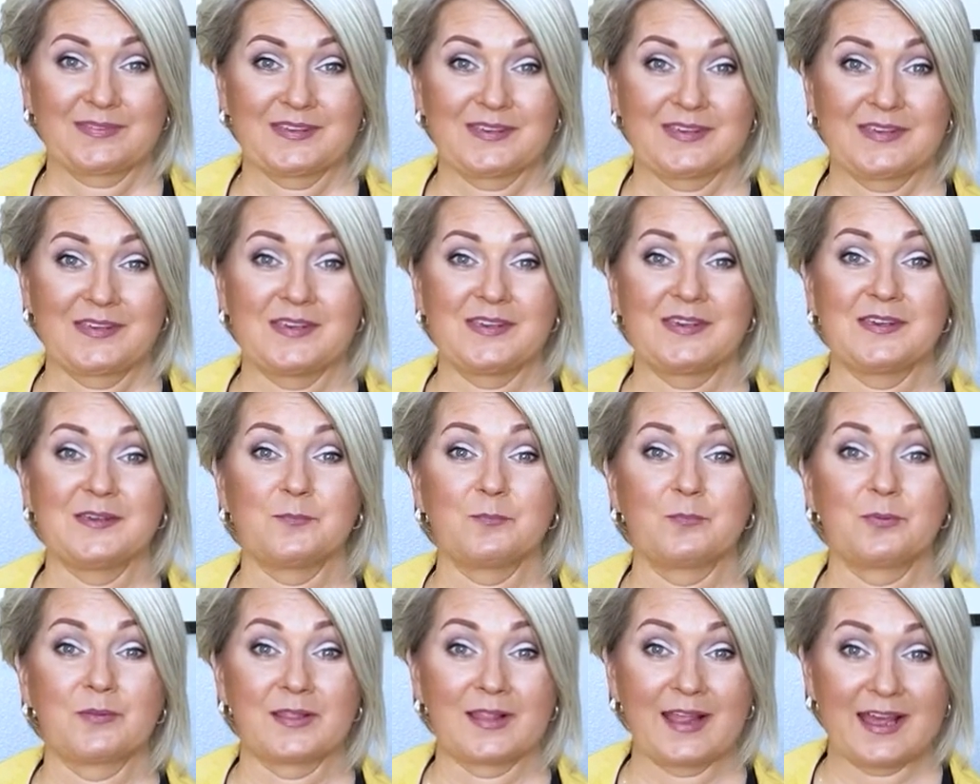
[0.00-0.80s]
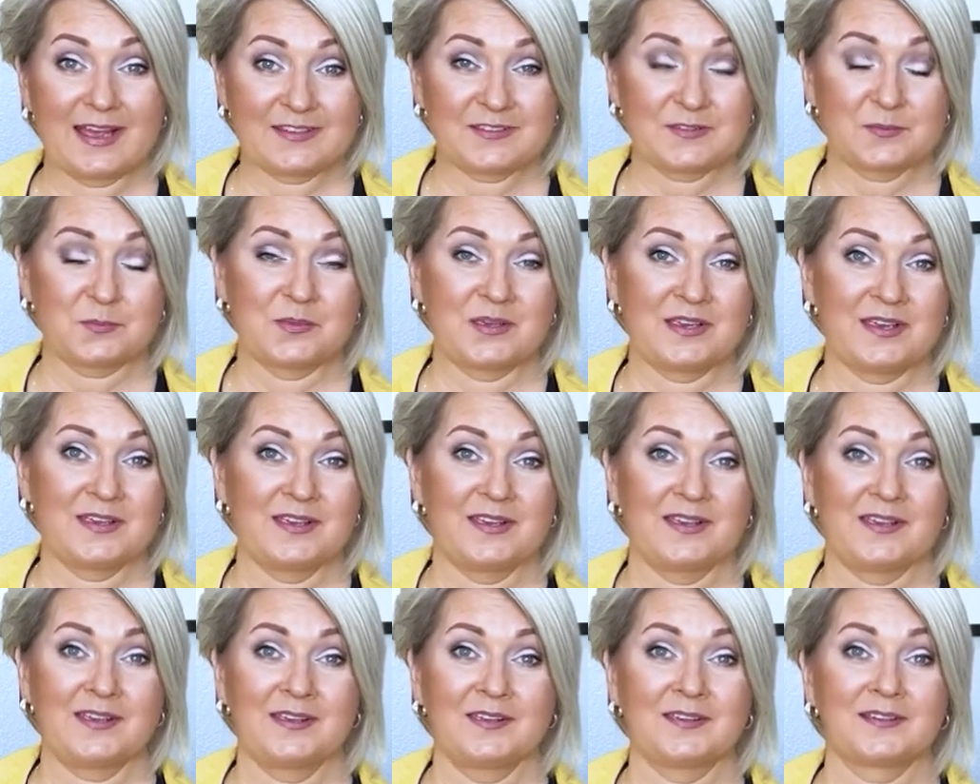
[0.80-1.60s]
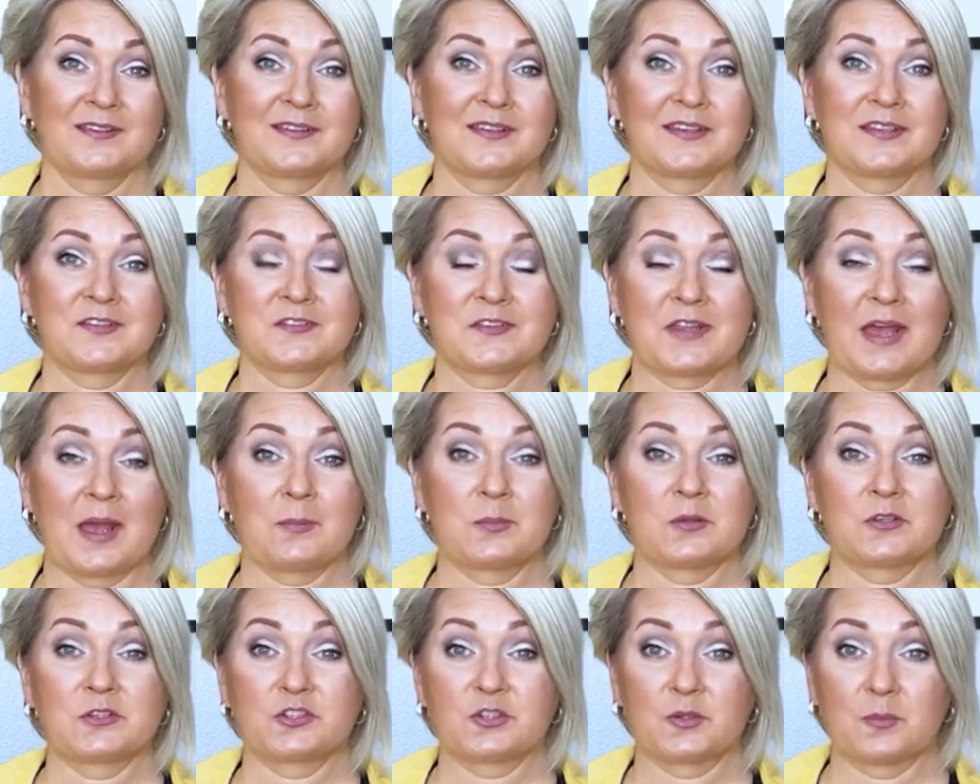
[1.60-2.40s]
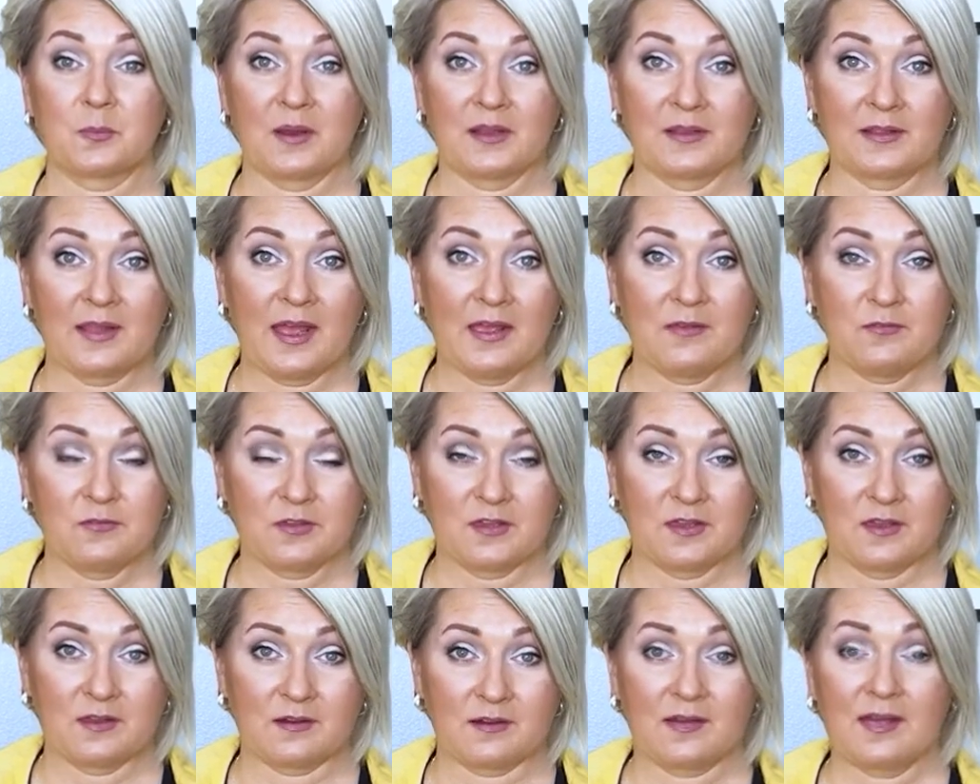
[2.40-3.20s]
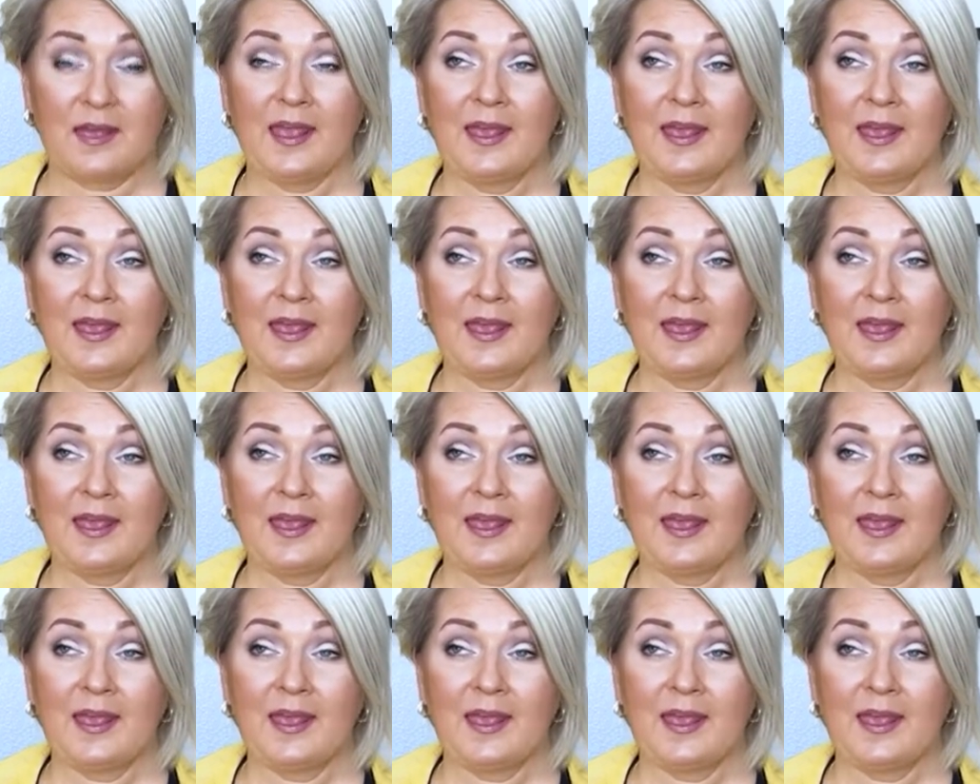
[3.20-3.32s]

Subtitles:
He blessed me in establishing my life here.